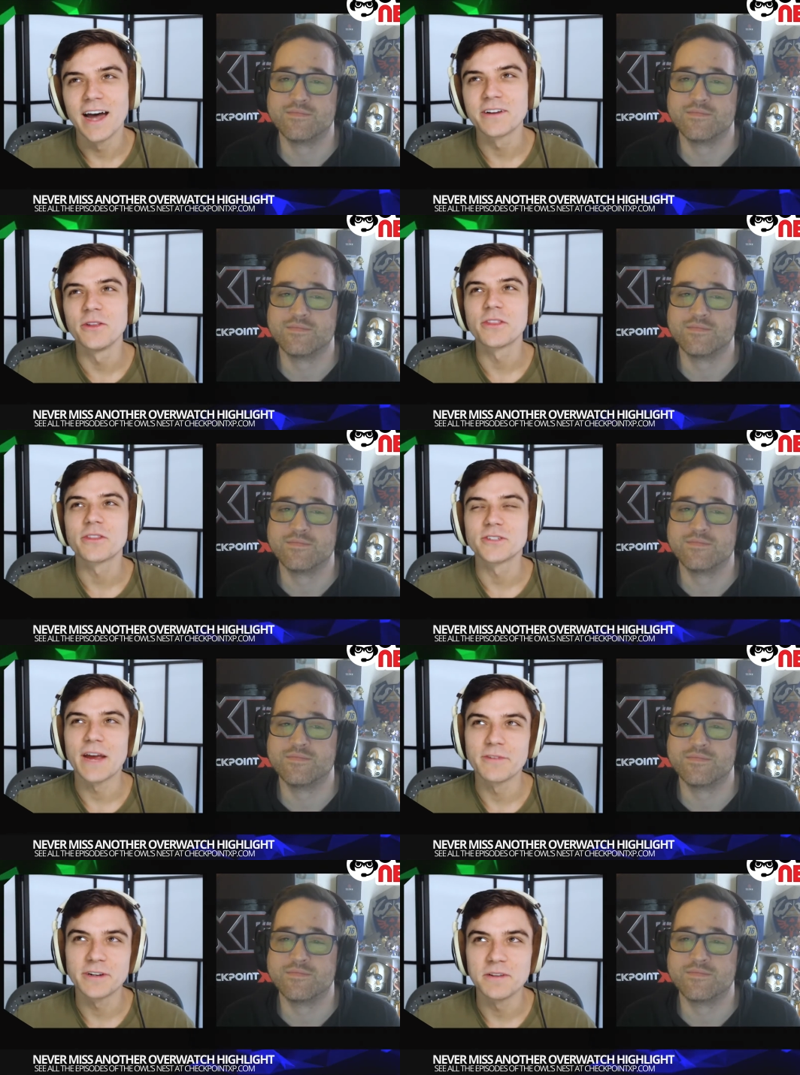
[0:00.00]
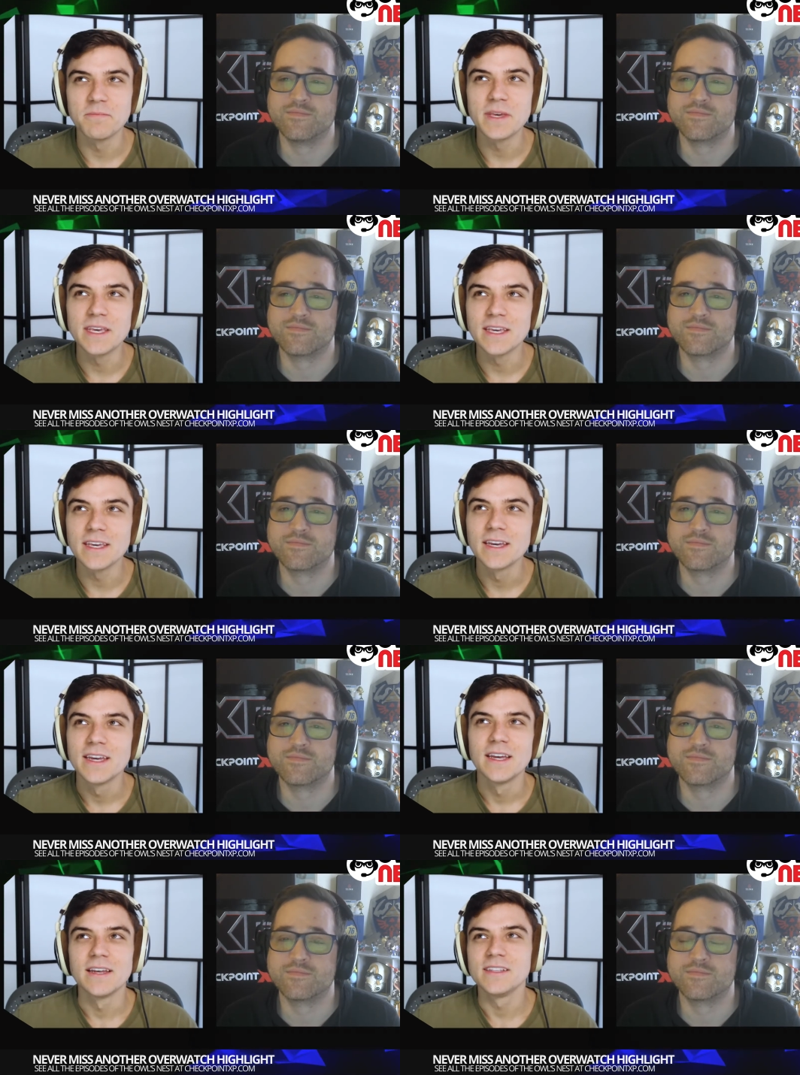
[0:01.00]
Speaker 1: I don't know that there's ever going to be
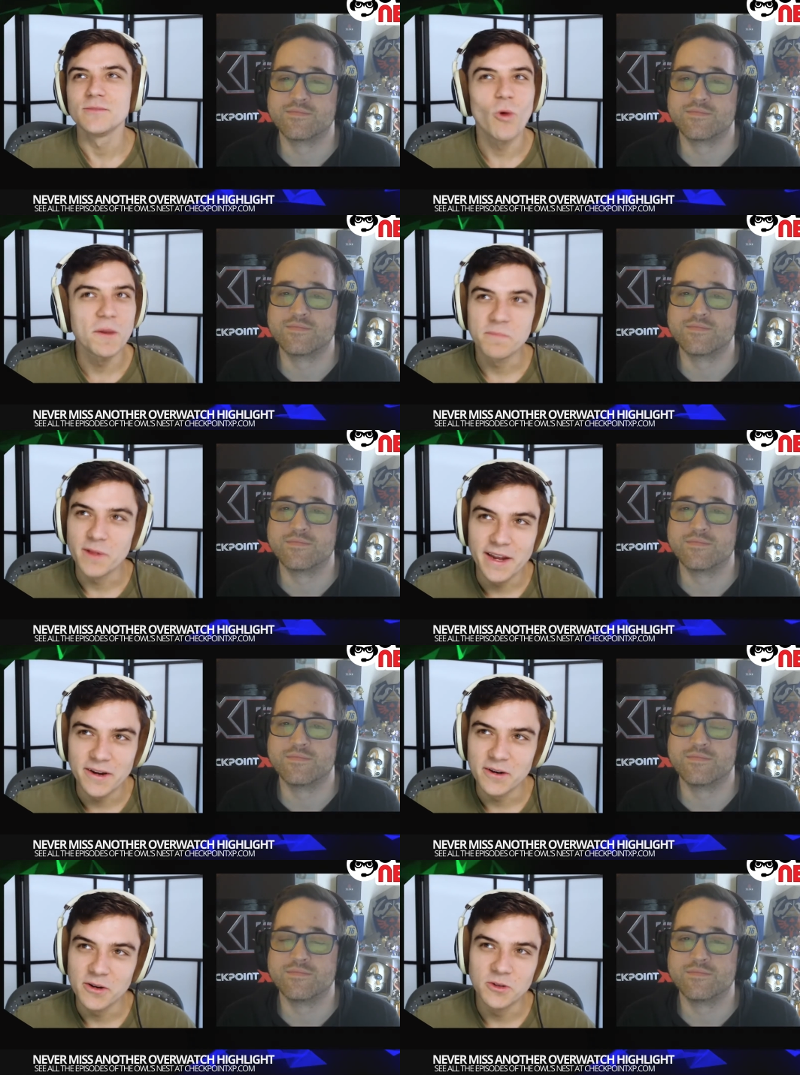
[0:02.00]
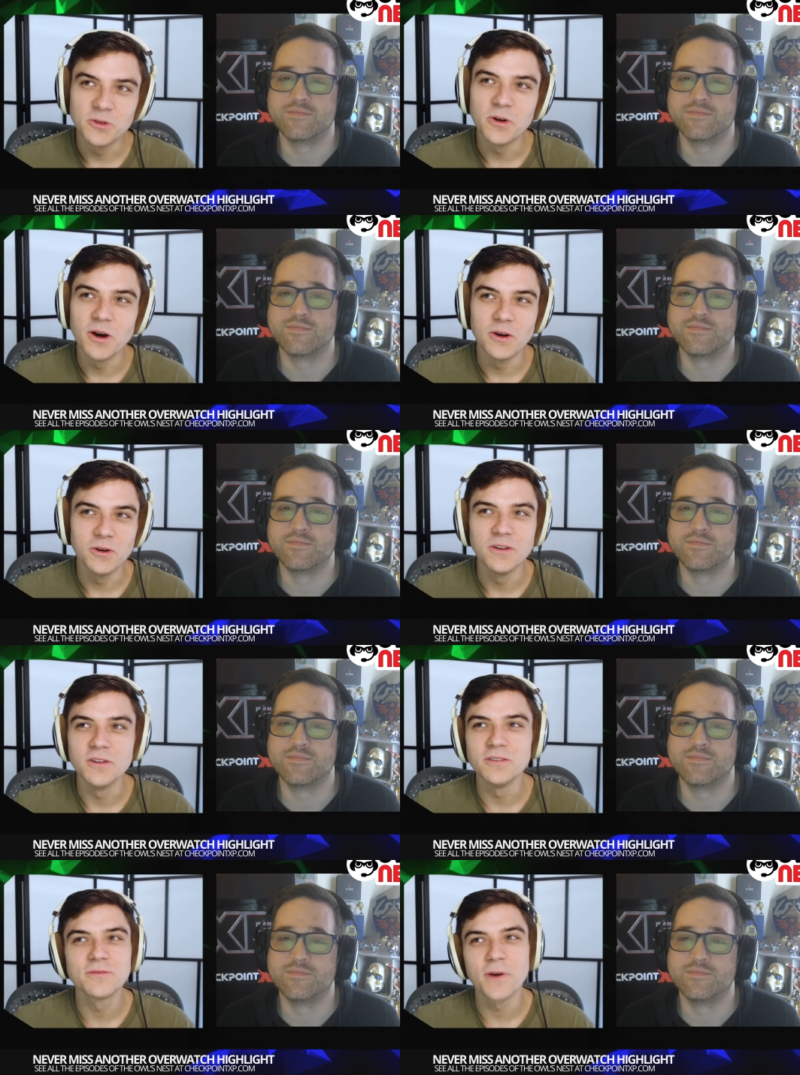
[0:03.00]
one player who
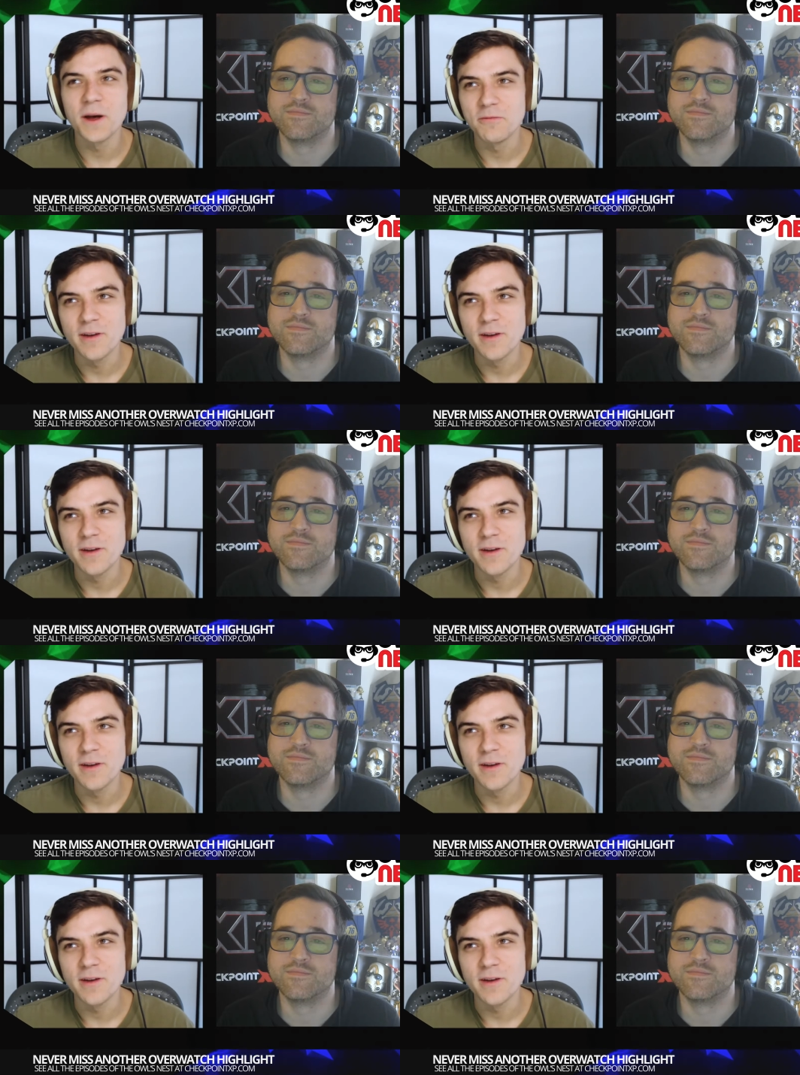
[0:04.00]
who fell,